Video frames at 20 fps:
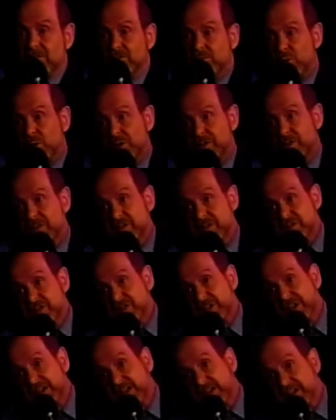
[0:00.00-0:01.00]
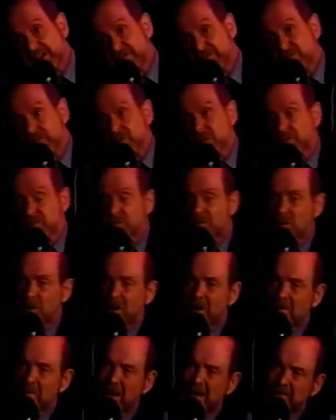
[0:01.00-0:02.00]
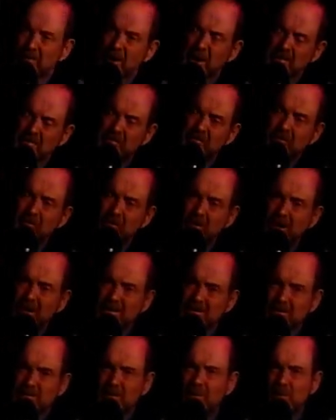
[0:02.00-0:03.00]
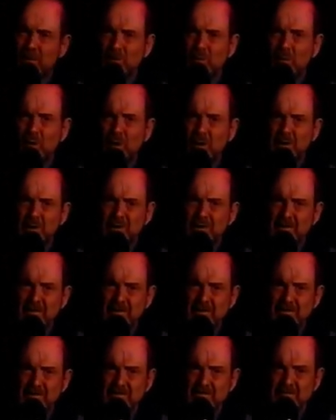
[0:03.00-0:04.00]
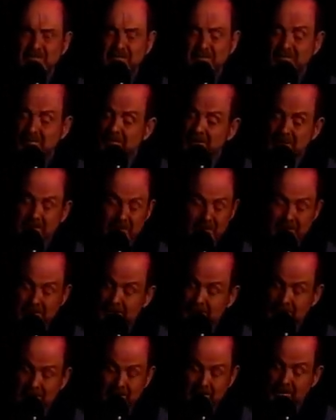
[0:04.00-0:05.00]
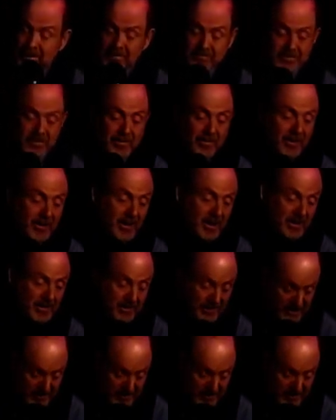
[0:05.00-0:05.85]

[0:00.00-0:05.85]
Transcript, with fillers: With his head full of rum and my friend, poor Walt. Tough to the end.